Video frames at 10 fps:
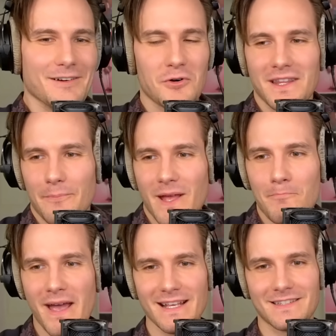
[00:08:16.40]
wouldn't that be
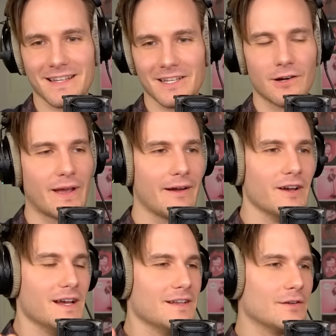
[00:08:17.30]
amazing? You know, we have,
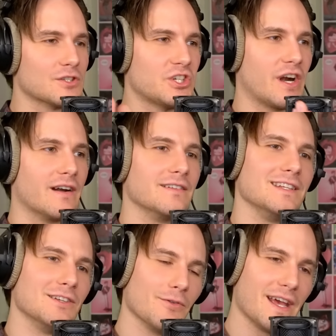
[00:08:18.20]
you know, charity
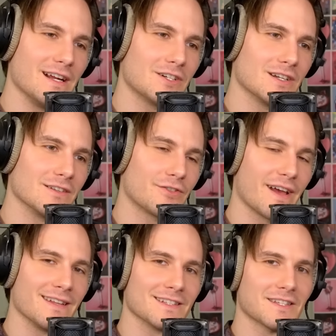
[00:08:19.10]
donation
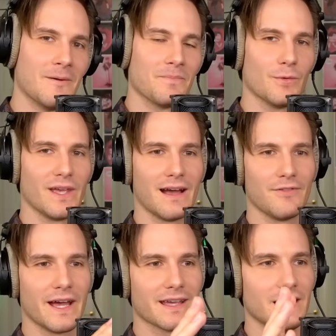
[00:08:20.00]
trends. We have like